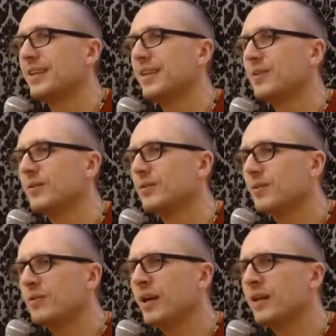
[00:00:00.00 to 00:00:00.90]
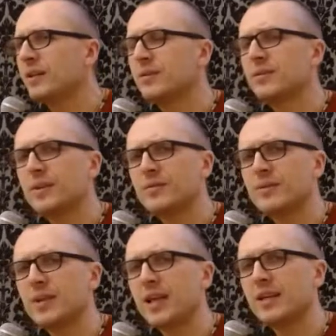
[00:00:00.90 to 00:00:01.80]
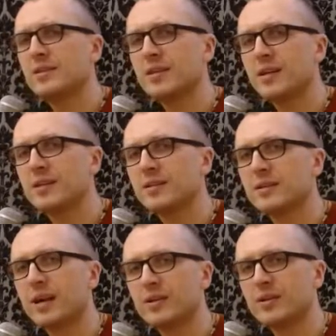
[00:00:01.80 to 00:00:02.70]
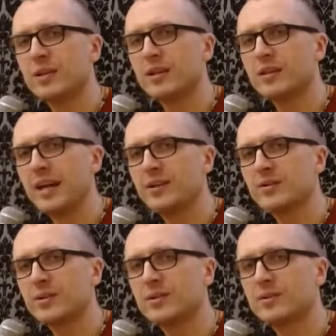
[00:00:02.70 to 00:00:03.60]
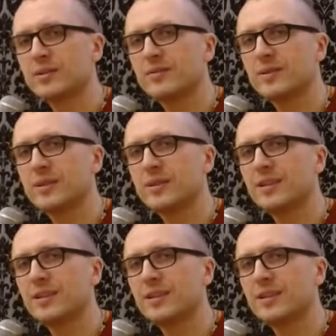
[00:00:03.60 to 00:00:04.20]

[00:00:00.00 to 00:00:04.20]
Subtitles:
you're wearing the thing from the last year. Are you that dinosaur or something?